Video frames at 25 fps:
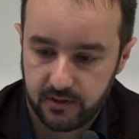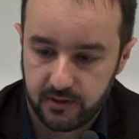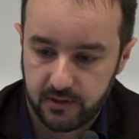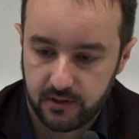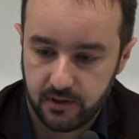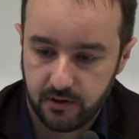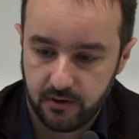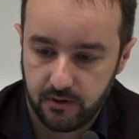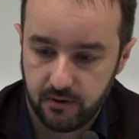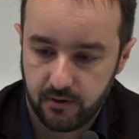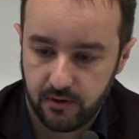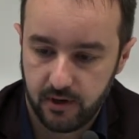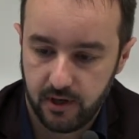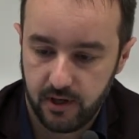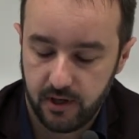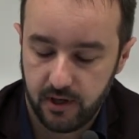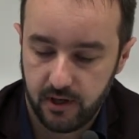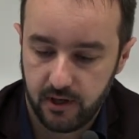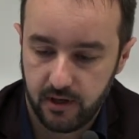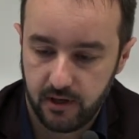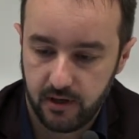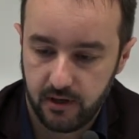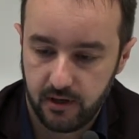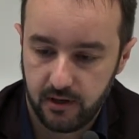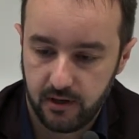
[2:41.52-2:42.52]
So
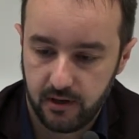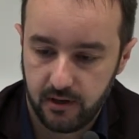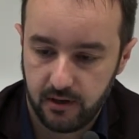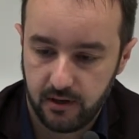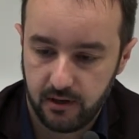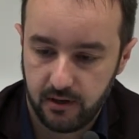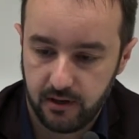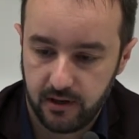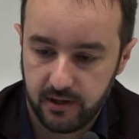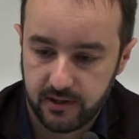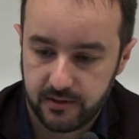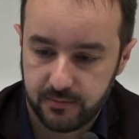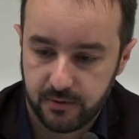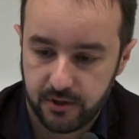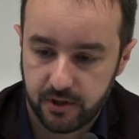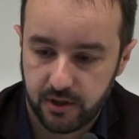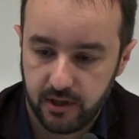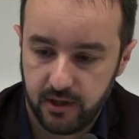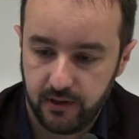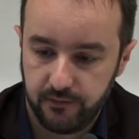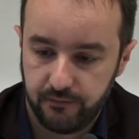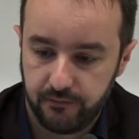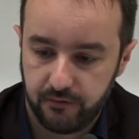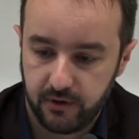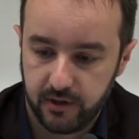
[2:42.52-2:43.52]

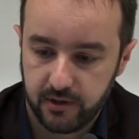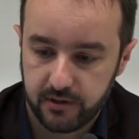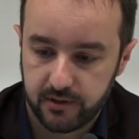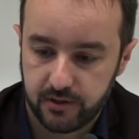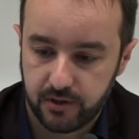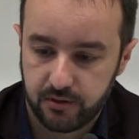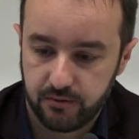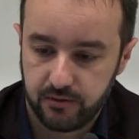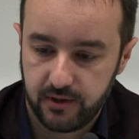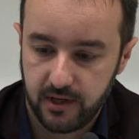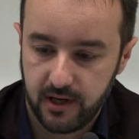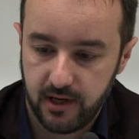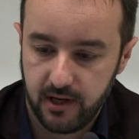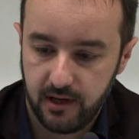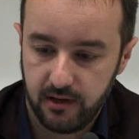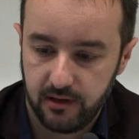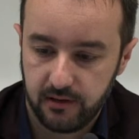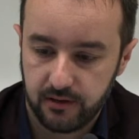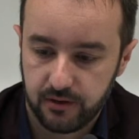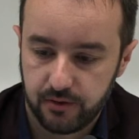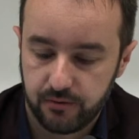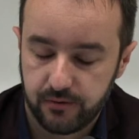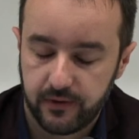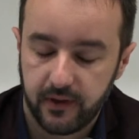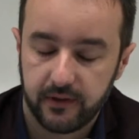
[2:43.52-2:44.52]
especially in France
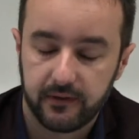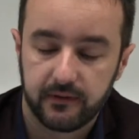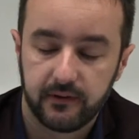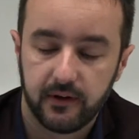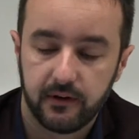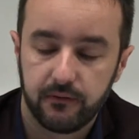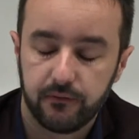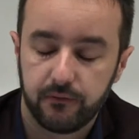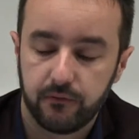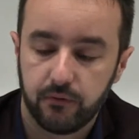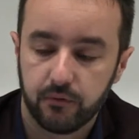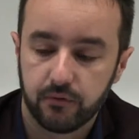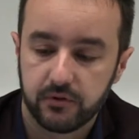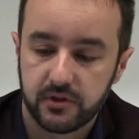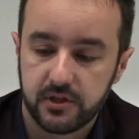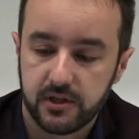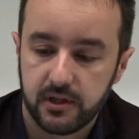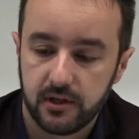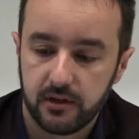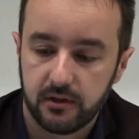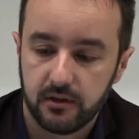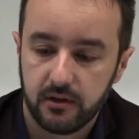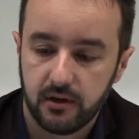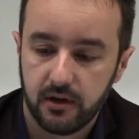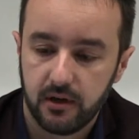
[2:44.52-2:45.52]
today, in
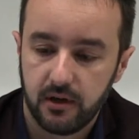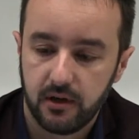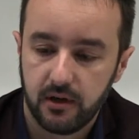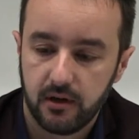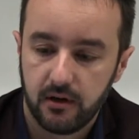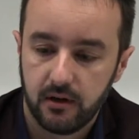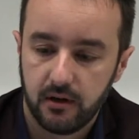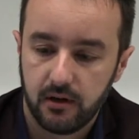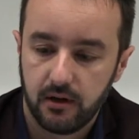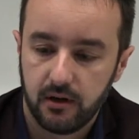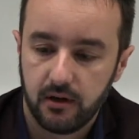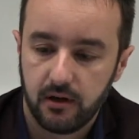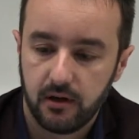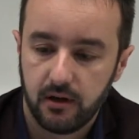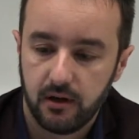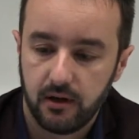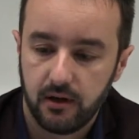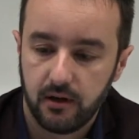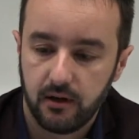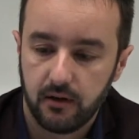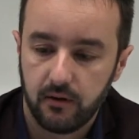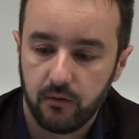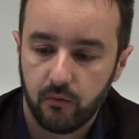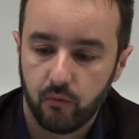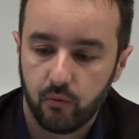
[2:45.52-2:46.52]
2014,
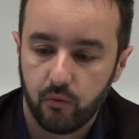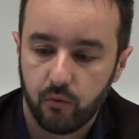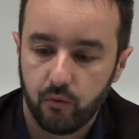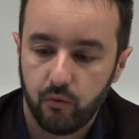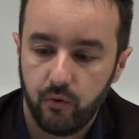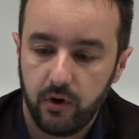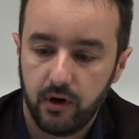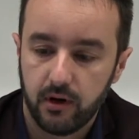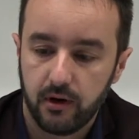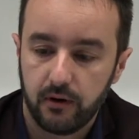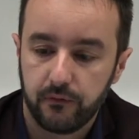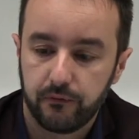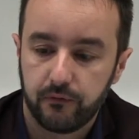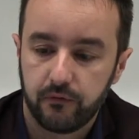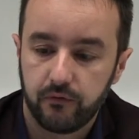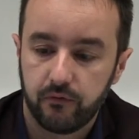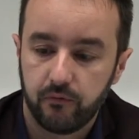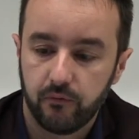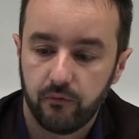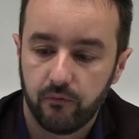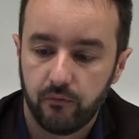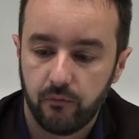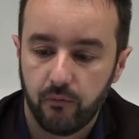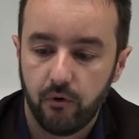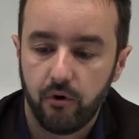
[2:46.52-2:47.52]
we have
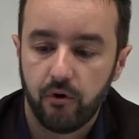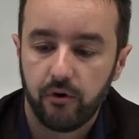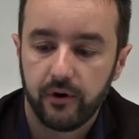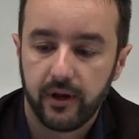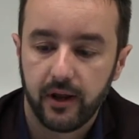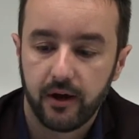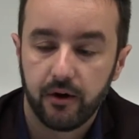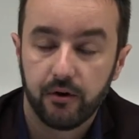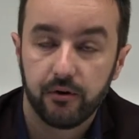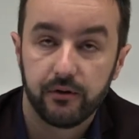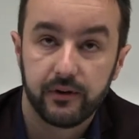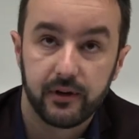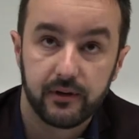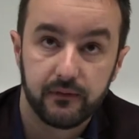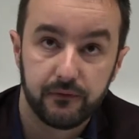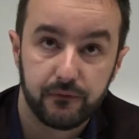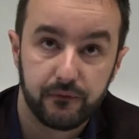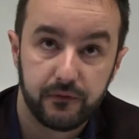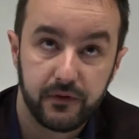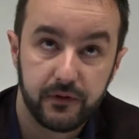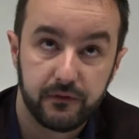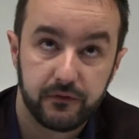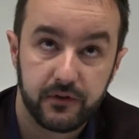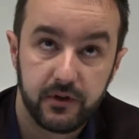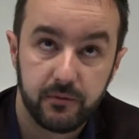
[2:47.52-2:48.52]
more now
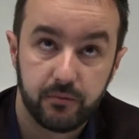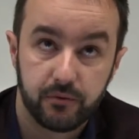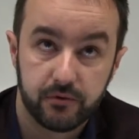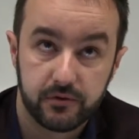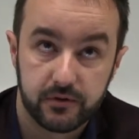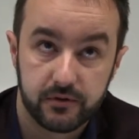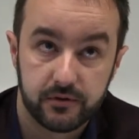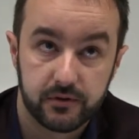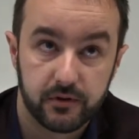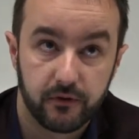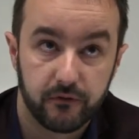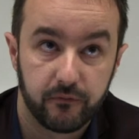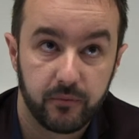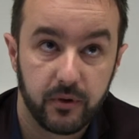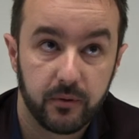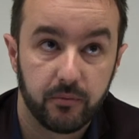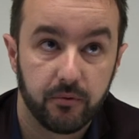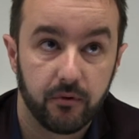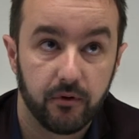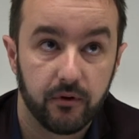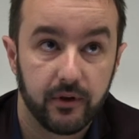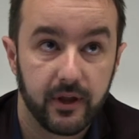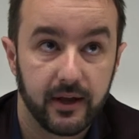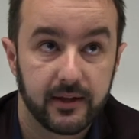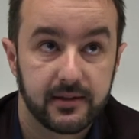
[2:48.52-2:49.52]
than 50% of
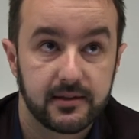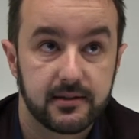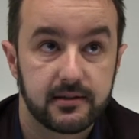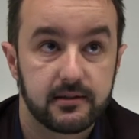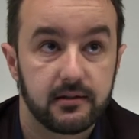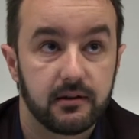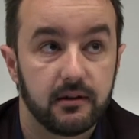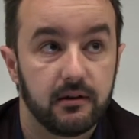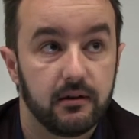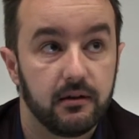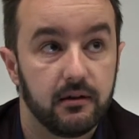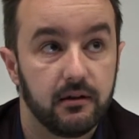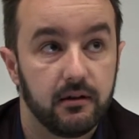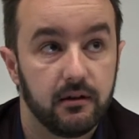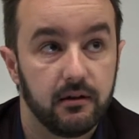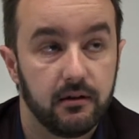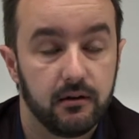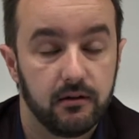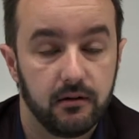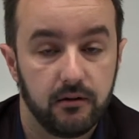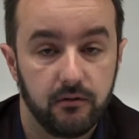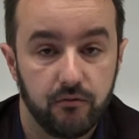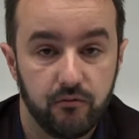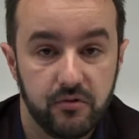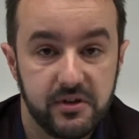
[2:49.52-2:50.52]
people that
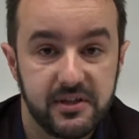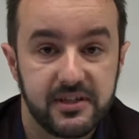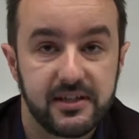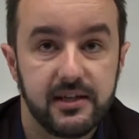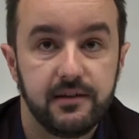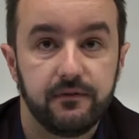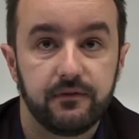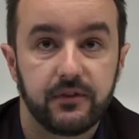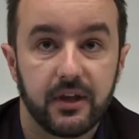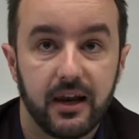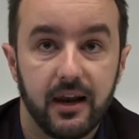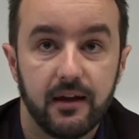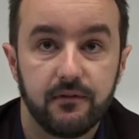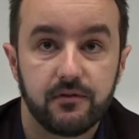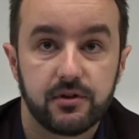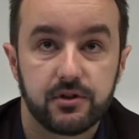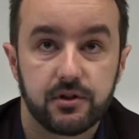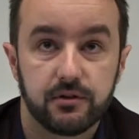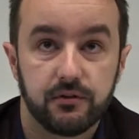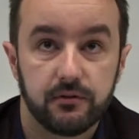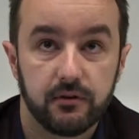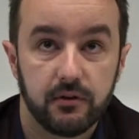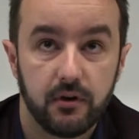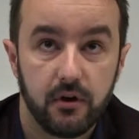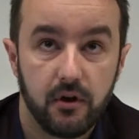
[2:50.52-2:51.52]
receive
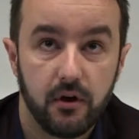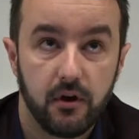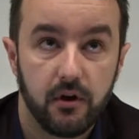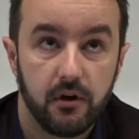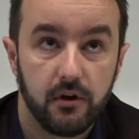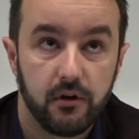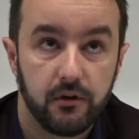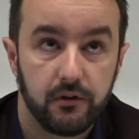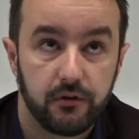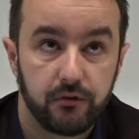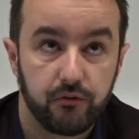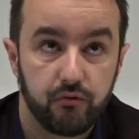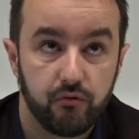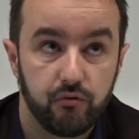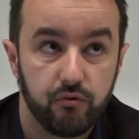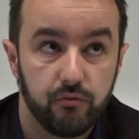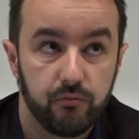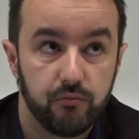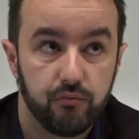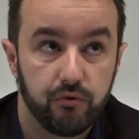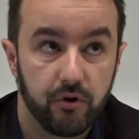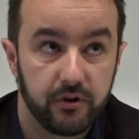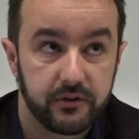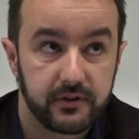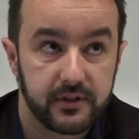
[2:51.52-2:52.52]
television
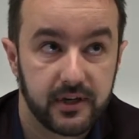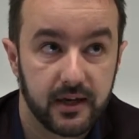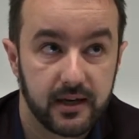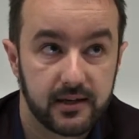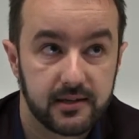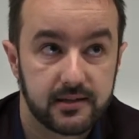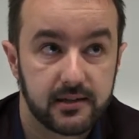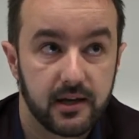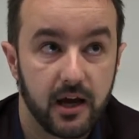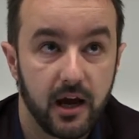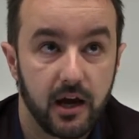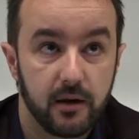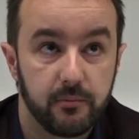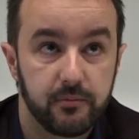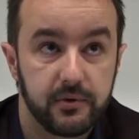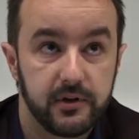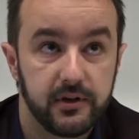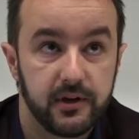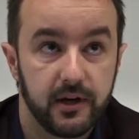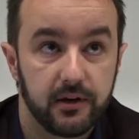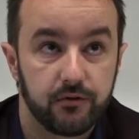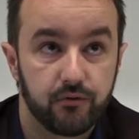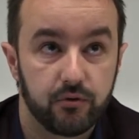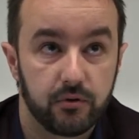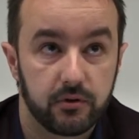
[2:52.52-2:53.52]
through broadcast
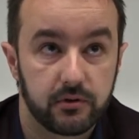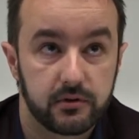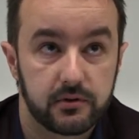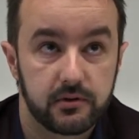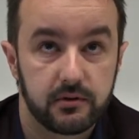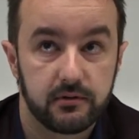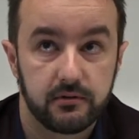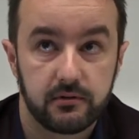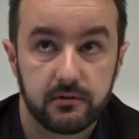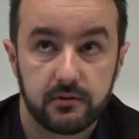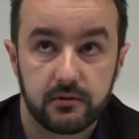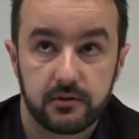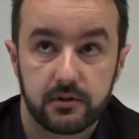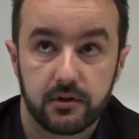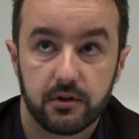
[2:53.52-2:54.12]
IP networks.